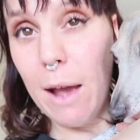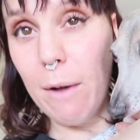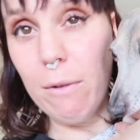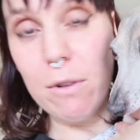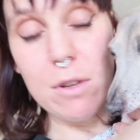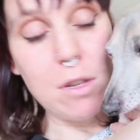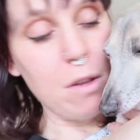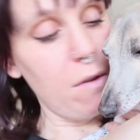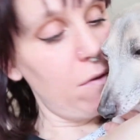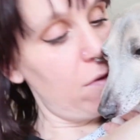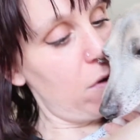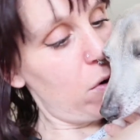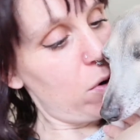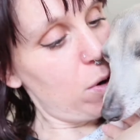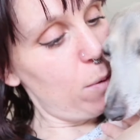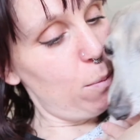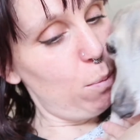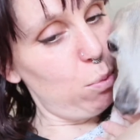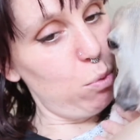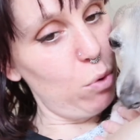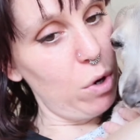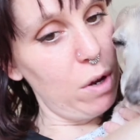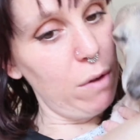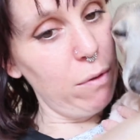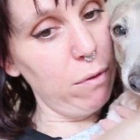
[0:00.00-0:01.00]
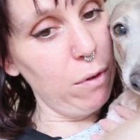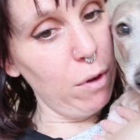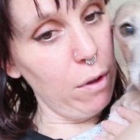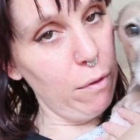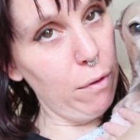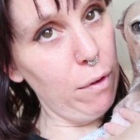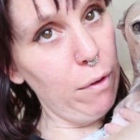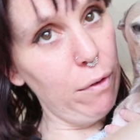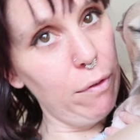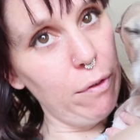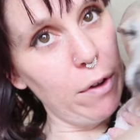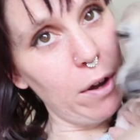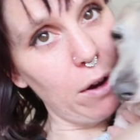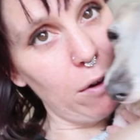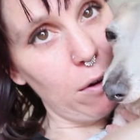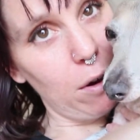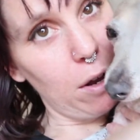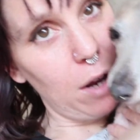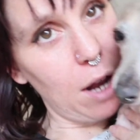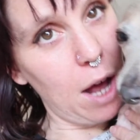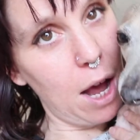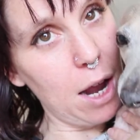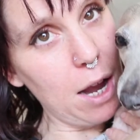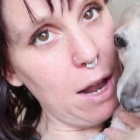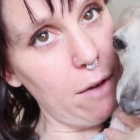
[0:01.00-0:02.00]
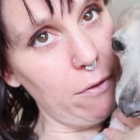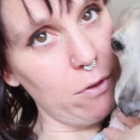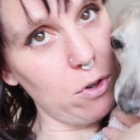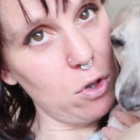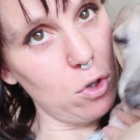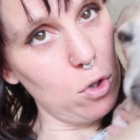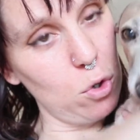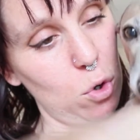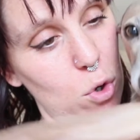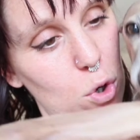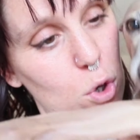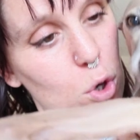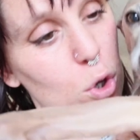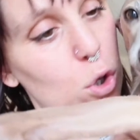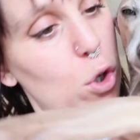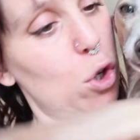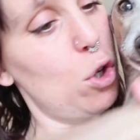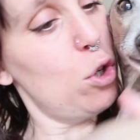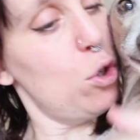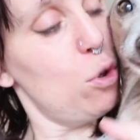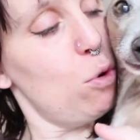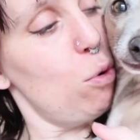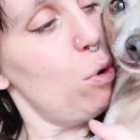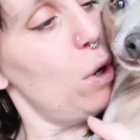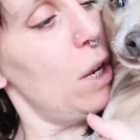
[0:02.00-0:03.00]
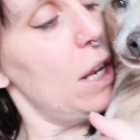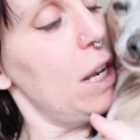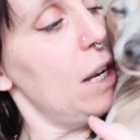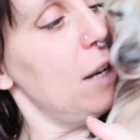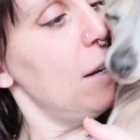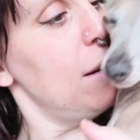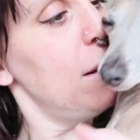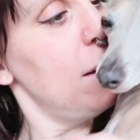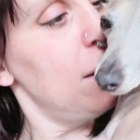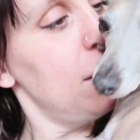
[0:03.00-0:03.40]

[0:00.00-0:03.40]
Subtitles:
It was a very brief love affair and I never saw you canoodling.